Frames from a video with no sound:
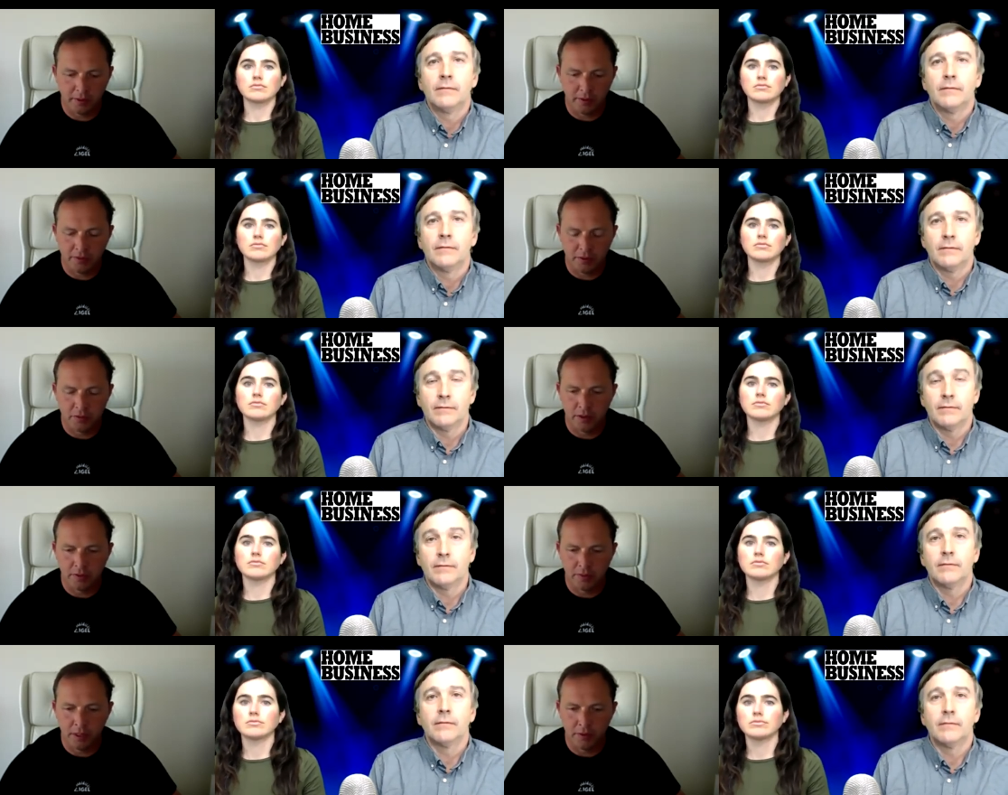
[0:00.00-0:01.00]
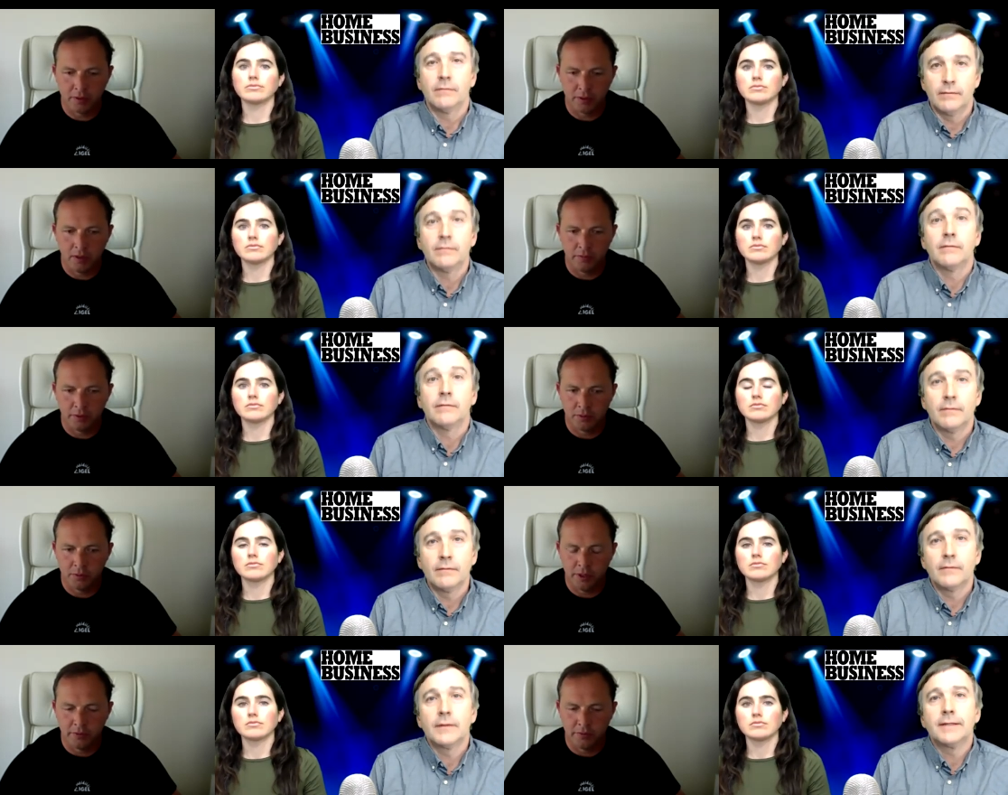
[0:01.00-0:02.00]
Speaker 1: Microsoft to do this,
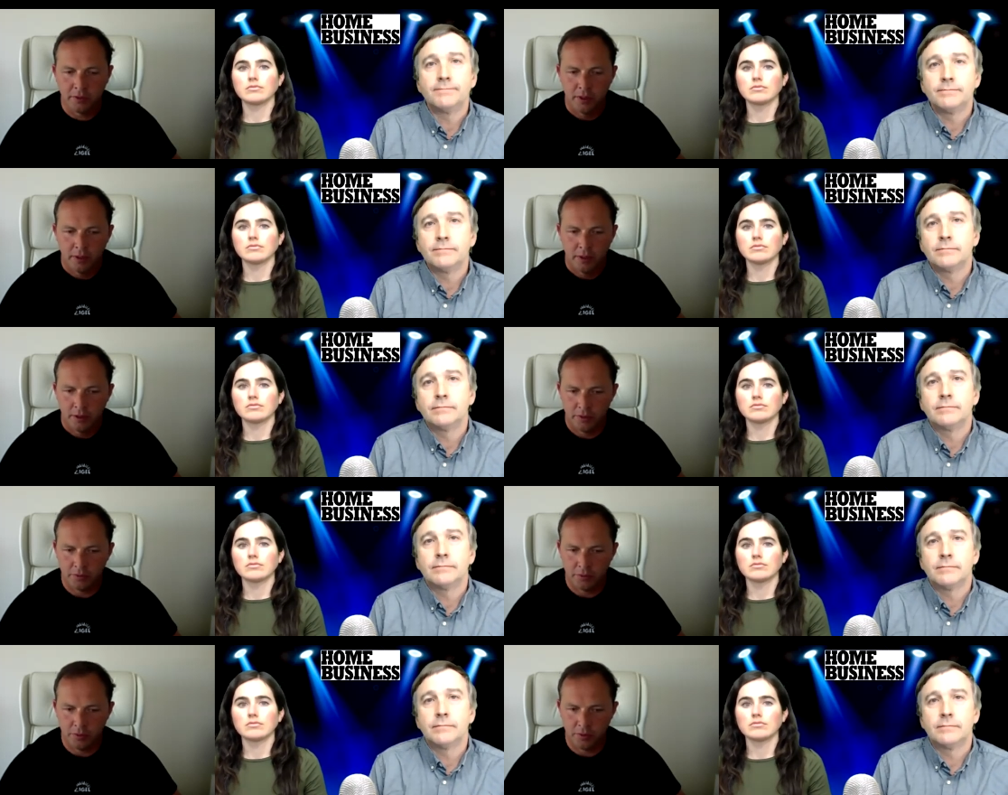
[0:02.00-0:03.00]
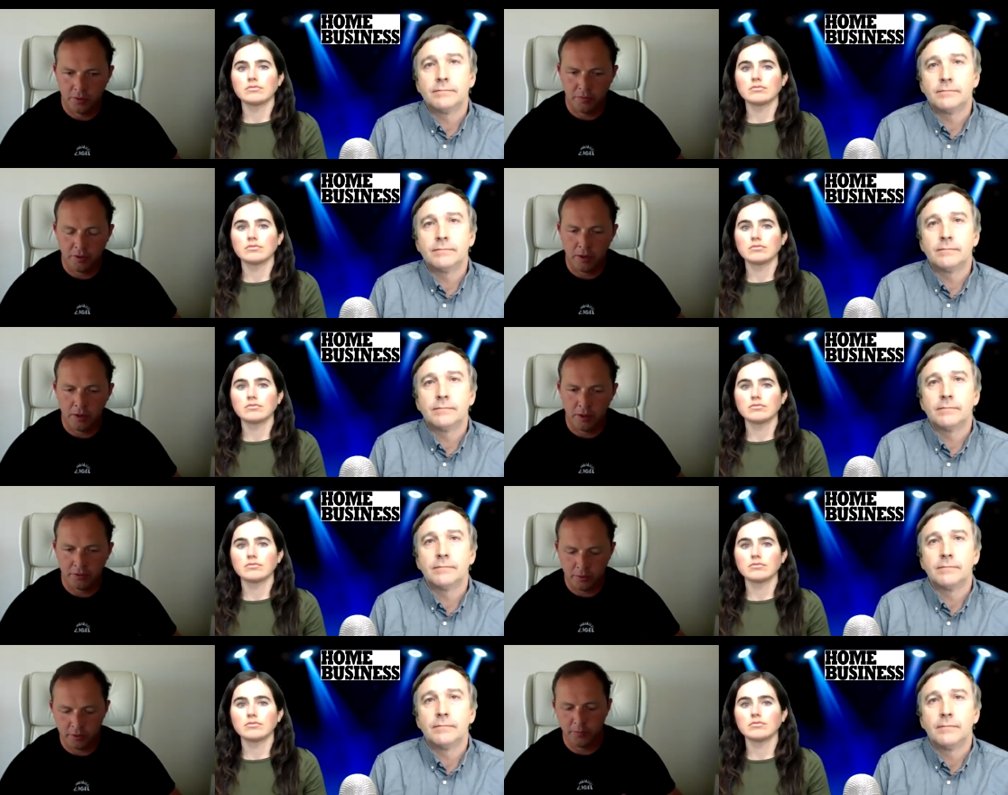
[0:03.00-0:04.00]
the their nirvana has always been
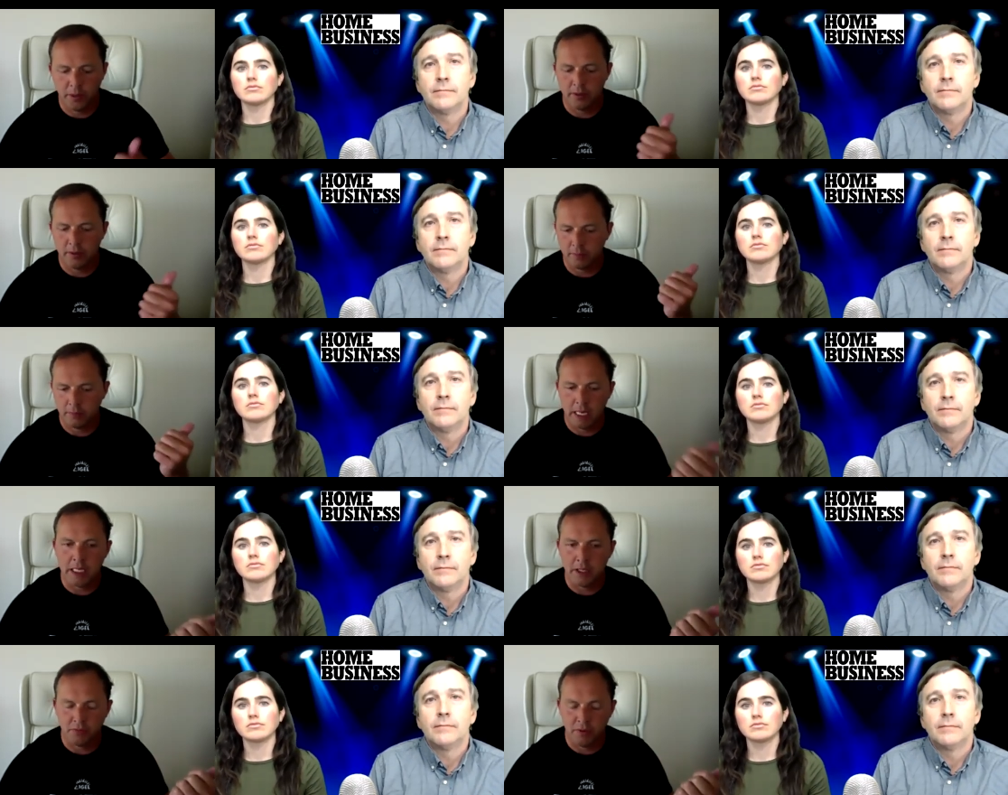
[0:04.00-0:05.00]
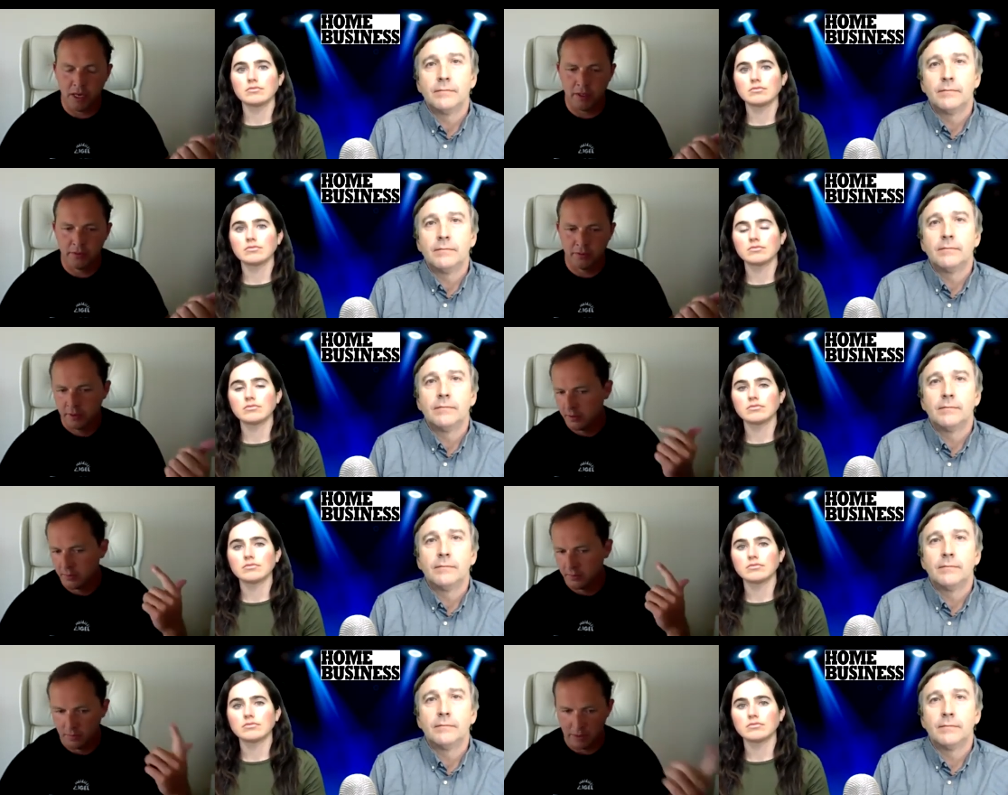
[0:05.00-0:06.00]
any device, any
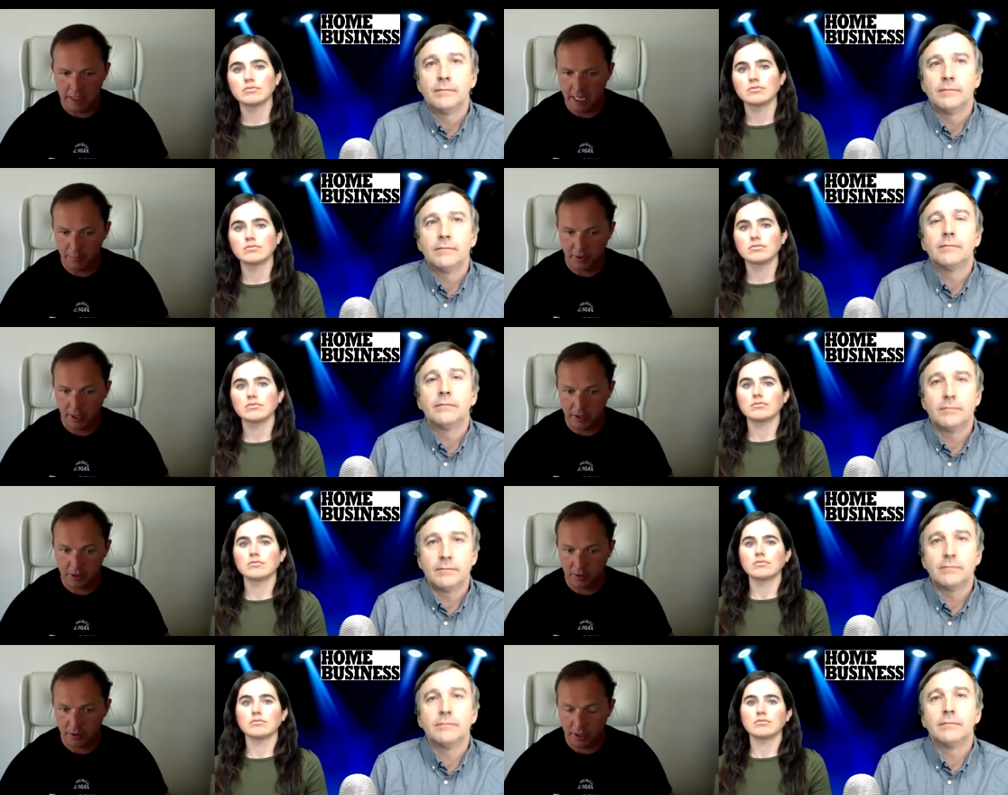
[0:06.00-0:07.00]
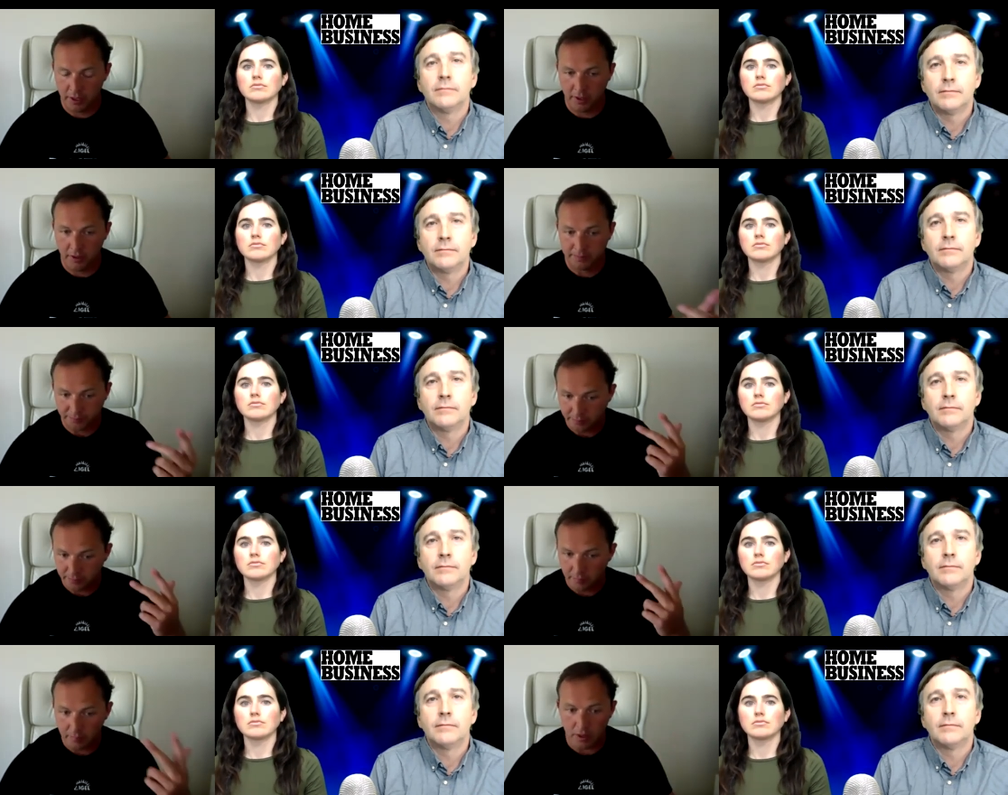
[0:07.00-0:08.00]
application or data,
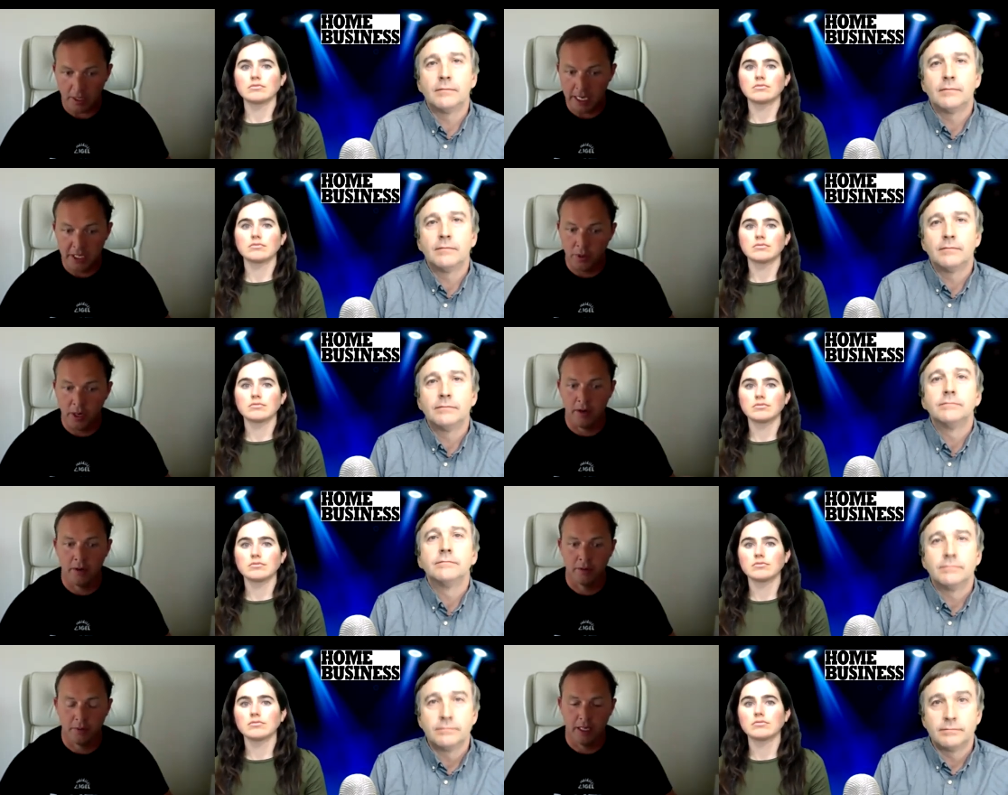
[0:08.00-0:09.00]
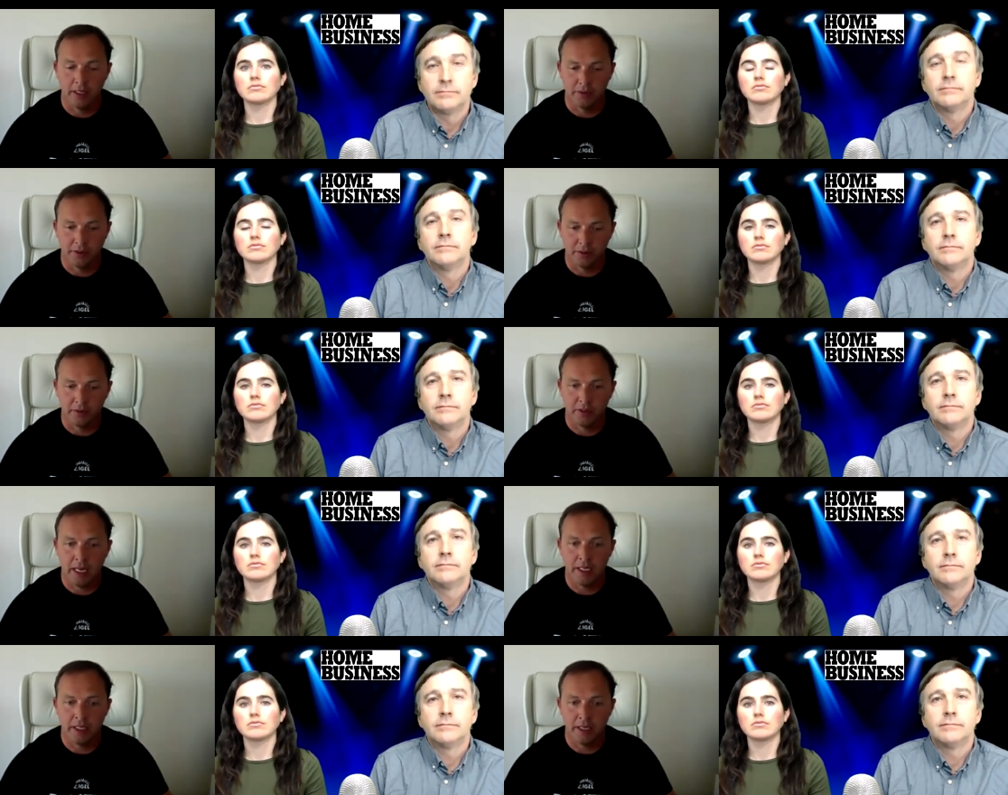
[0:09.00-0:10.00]
anywhere. Right? It's like this any
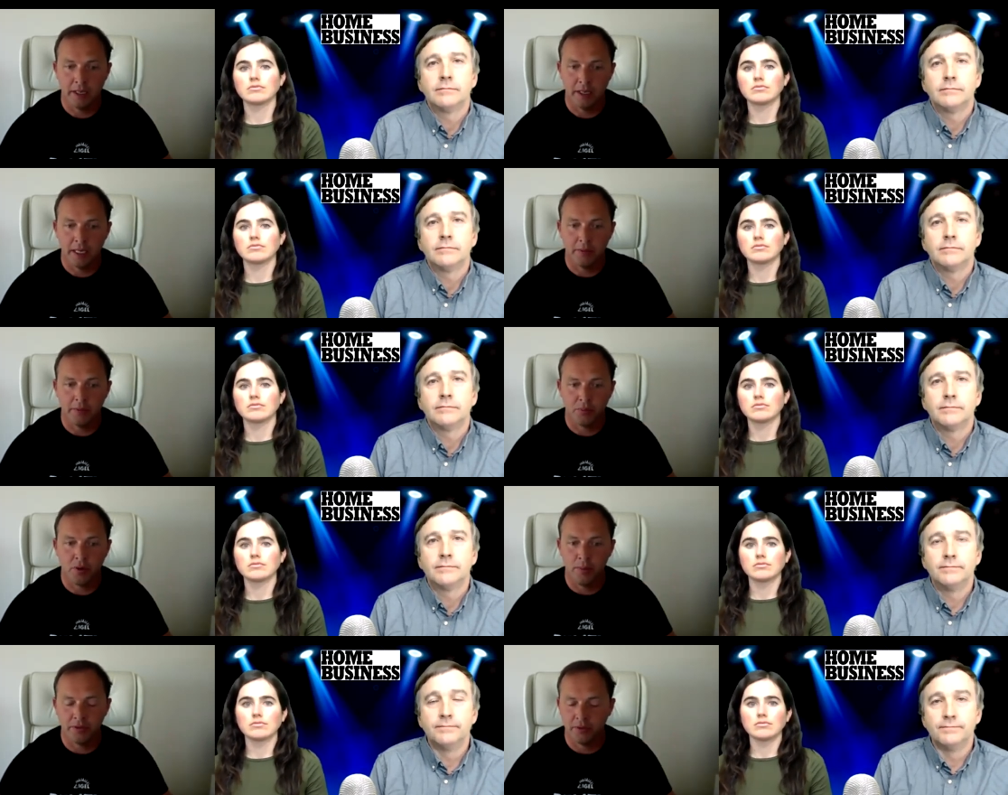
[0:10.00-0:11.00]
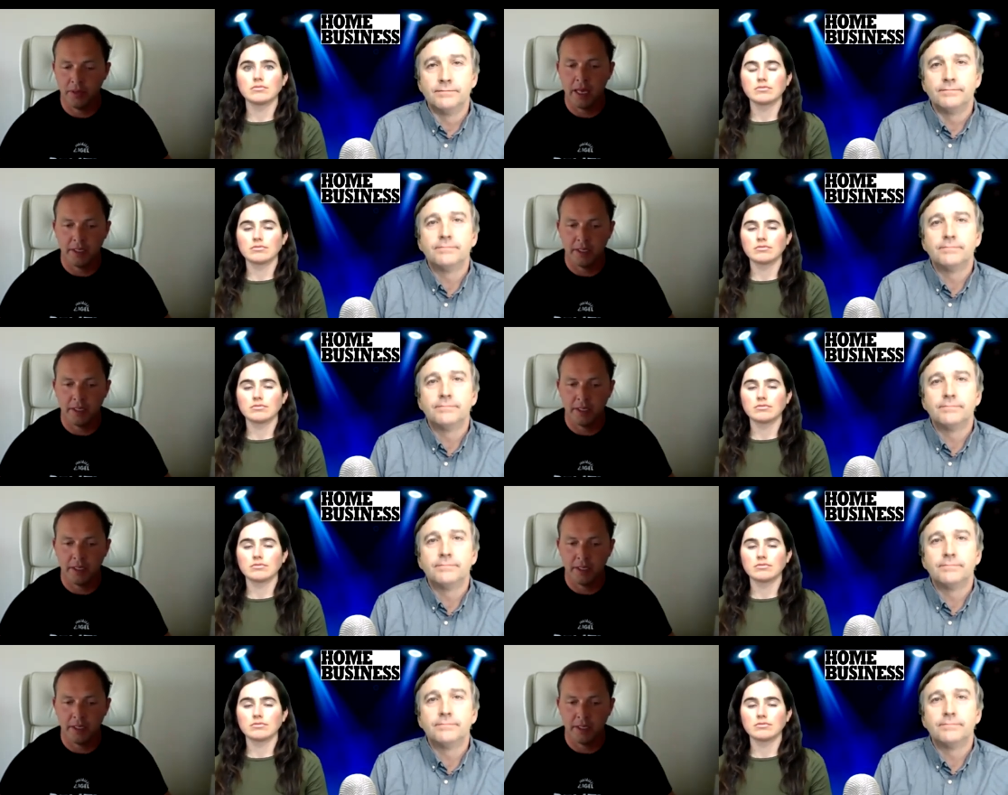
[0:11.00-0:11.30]
promise of any. Mm-hmm.